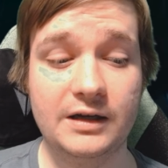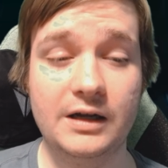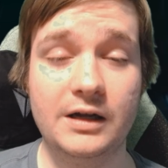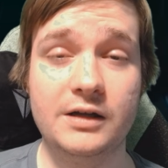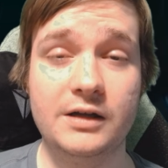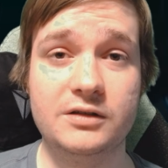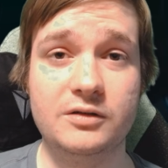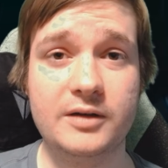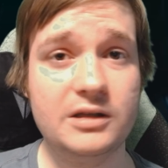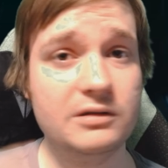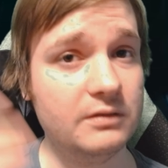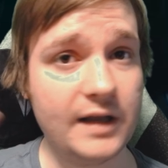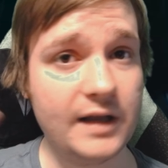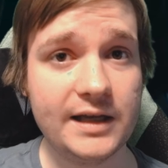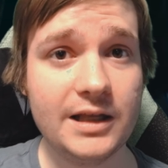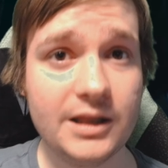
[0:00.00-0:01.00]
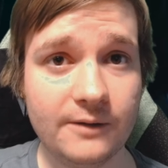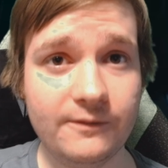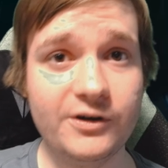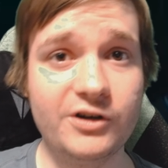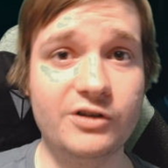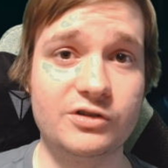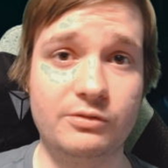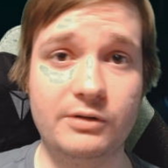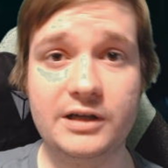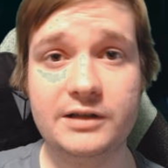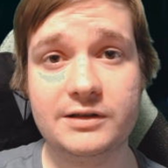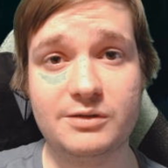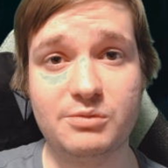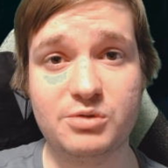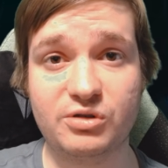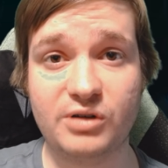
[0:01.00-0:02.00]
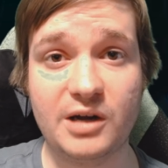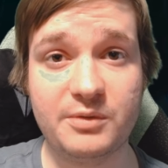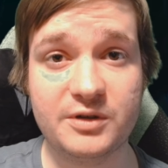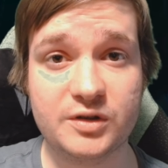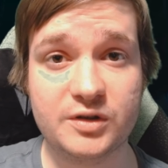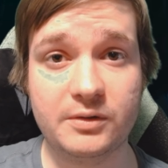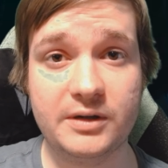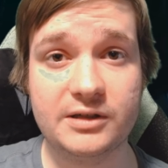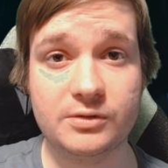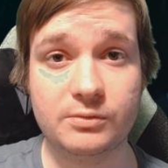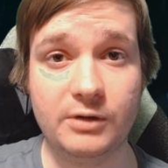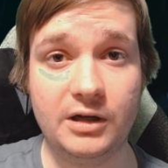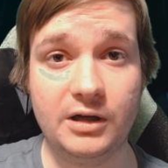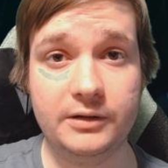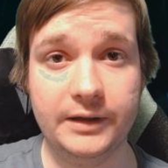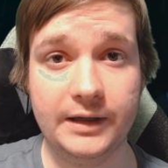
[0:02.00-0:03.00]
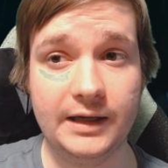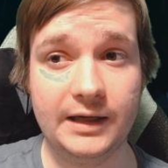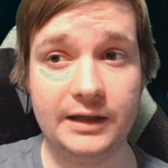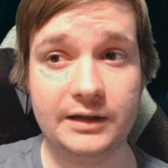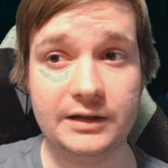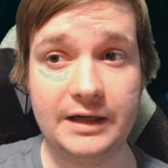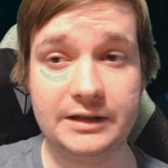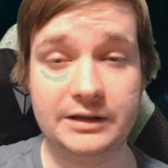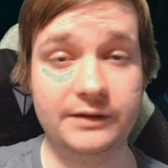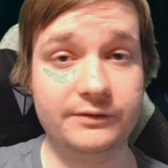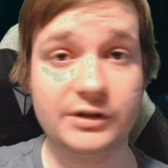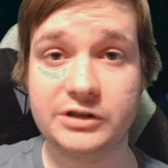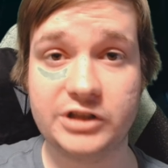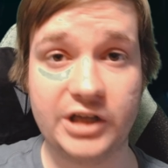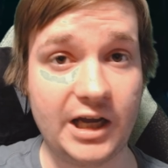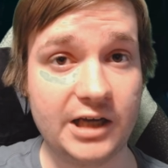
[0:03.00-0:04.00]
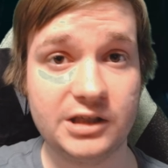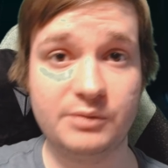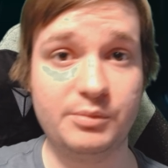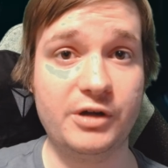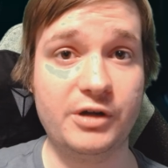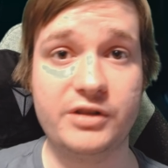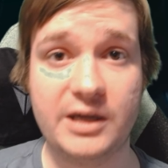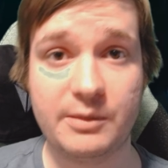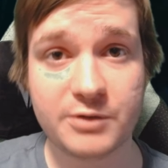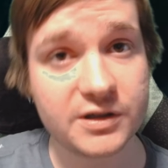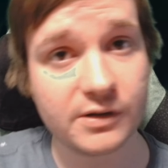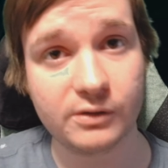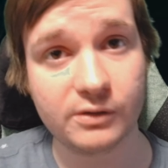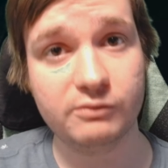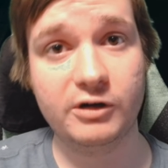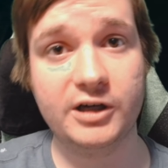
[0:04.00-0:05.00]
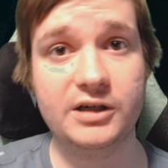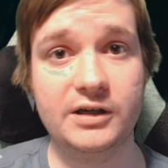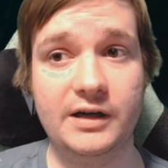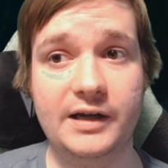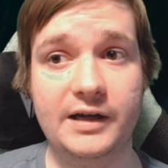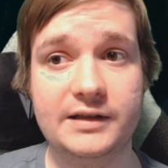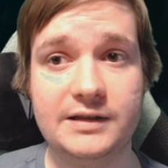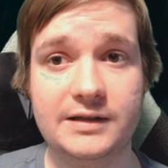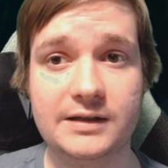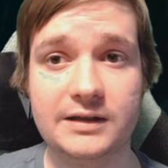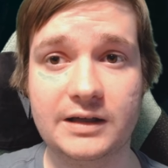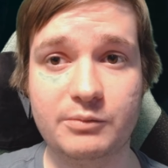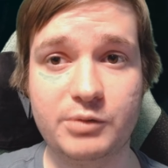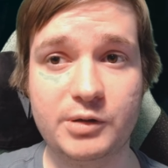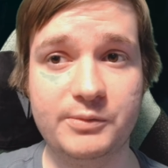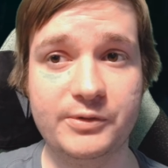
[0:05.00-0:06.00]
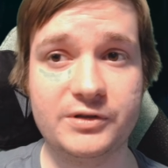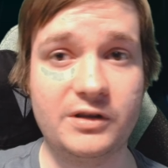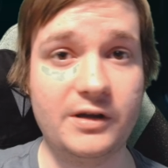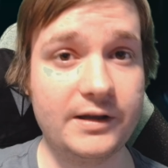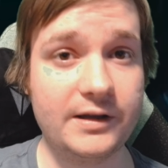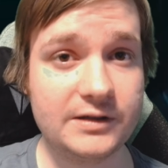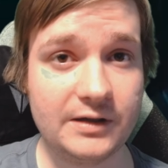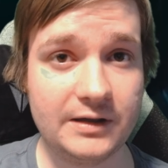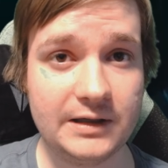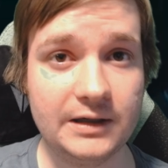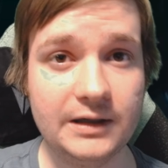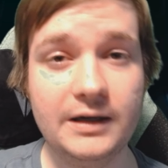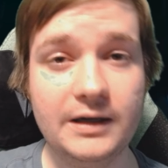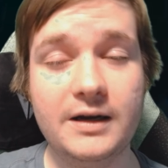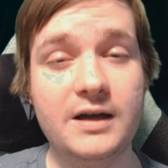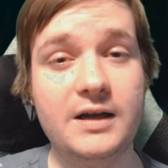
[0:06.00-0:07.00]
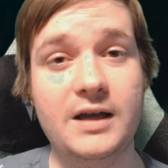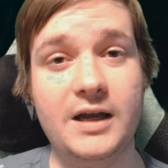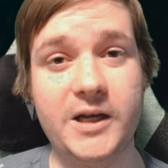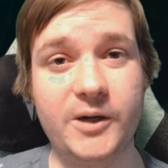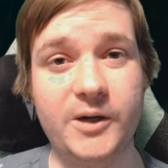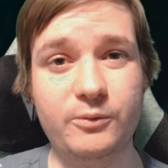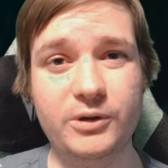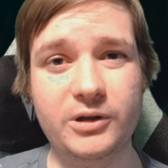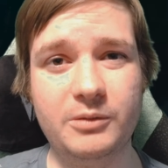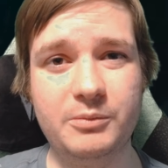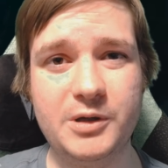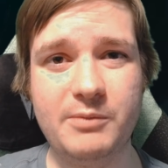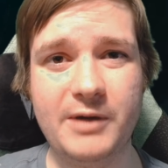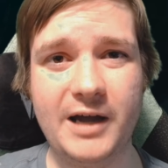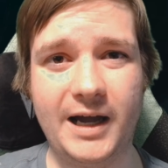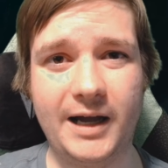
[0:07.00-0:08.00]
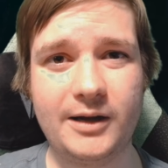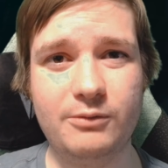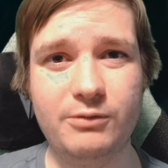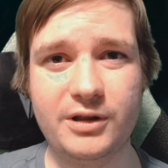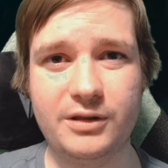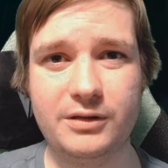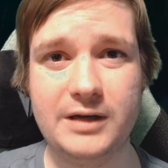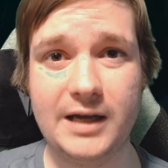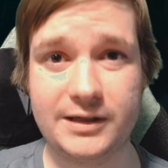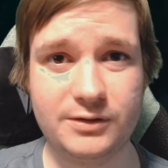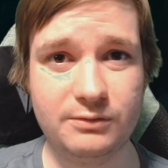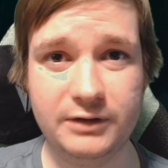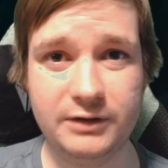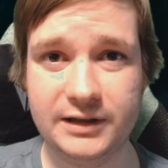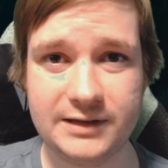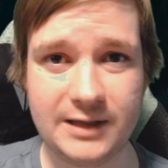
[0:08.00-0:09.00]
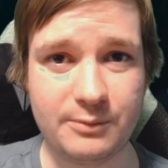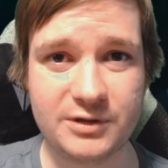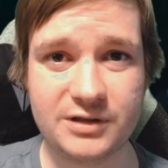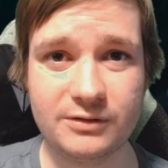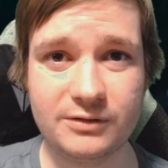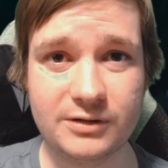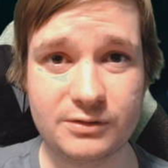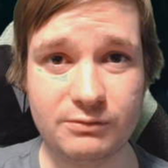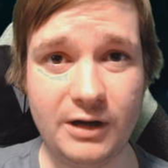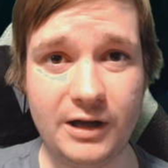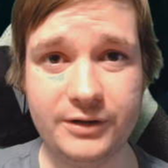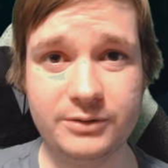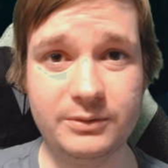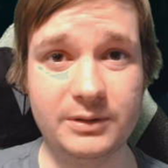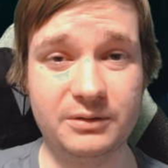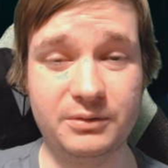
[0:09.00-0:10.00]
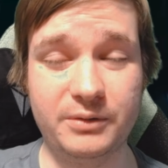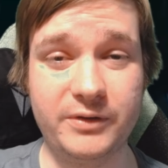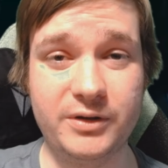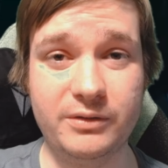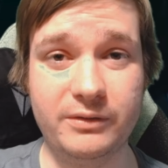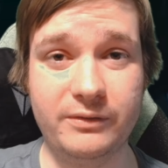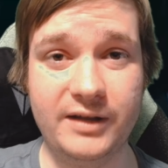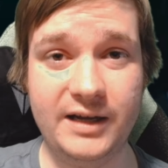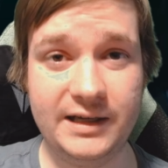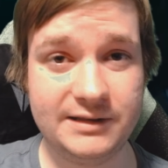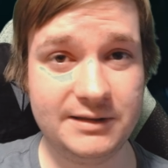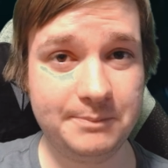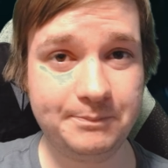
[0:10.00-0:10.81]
So again, liking the video is great, subscribing is great as well, and I'd love to chat about the episode and whatnot and get people's thoughts on it. And I will be back with next week's episode as well, doing a review of that,